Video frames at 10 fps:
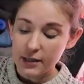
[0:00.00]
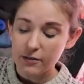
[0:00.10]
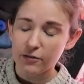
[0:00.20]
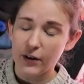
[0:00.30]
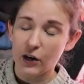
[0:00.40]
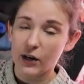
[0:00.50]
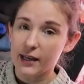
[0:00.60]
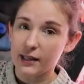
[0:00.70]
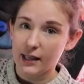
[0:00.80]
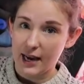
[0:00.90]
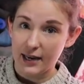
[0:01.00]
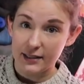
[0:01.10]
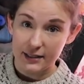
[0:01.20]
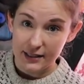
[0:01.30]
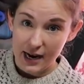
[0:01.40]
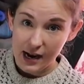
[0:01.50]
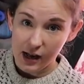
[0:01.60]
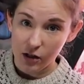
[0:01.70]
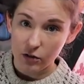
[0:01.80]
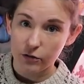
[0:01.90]
the very last
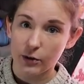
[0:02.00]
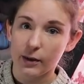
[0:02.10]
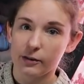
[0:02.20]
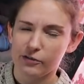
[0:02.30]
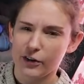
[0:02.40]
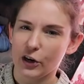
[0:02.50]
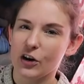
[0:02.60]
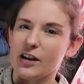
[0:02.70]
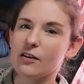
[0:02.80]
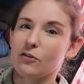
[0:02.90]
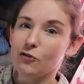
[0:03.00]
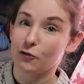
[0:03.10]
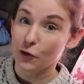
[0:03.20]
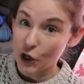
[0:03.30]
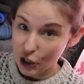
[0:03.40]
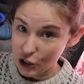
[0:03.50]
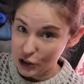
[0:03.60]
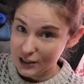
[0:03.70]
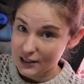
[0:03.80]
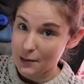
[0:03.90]
doll from our very
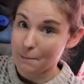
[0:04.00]
first